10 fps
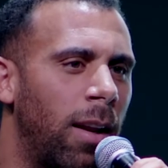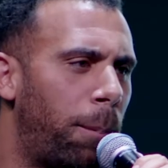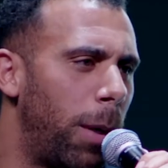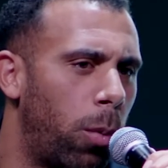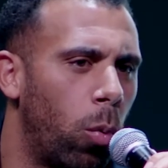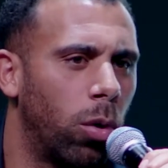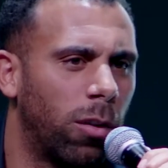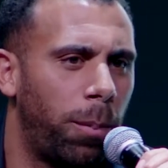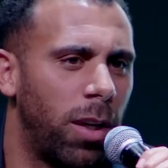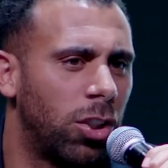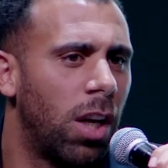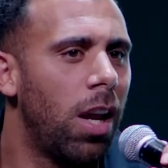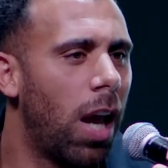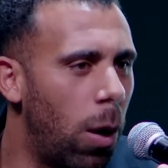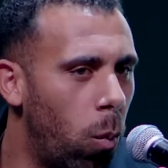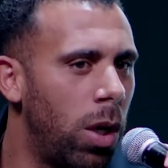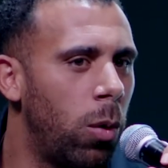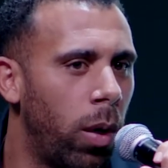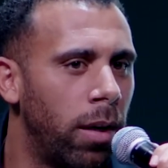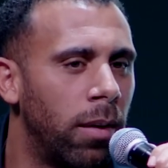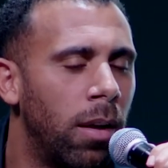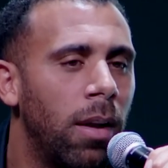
and people walk off the pitch, and we win.